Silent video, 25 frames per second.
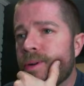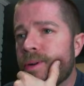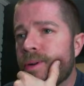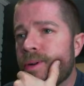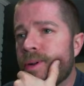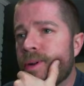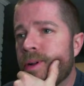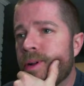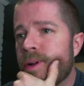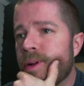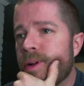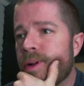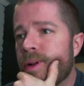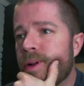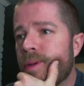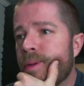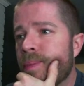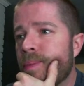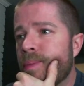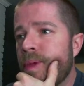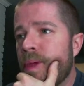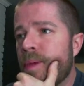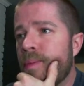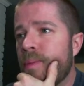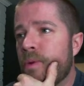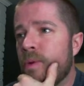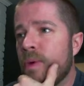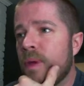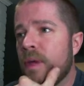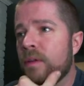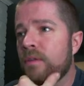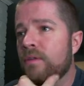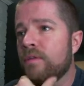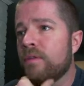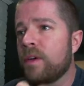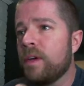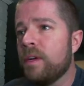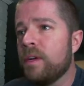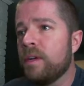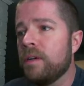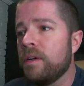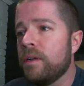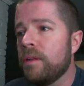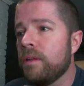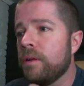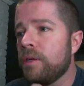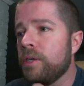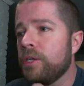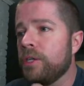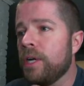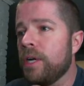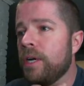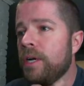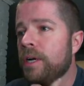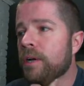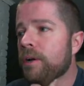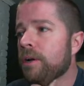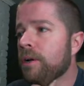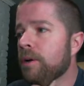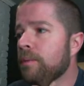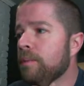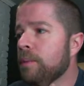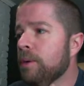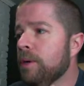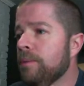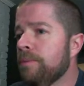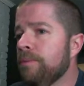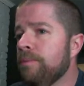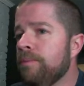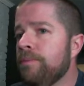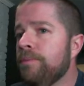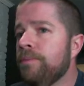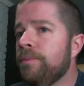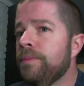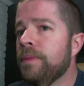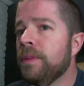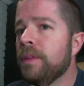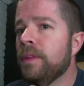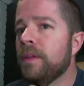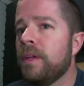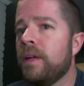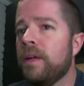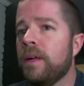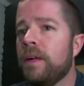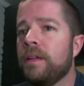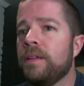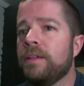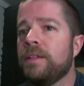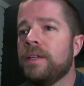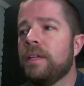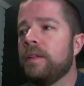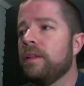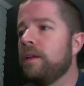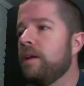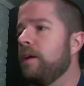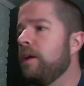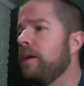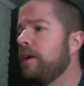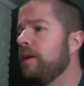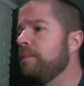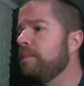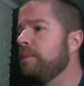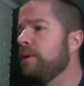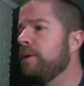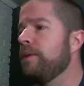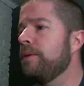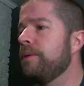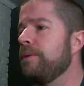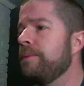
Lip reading: And maybe we can find another Shining Armor. I think I'm going to take the Guidemother.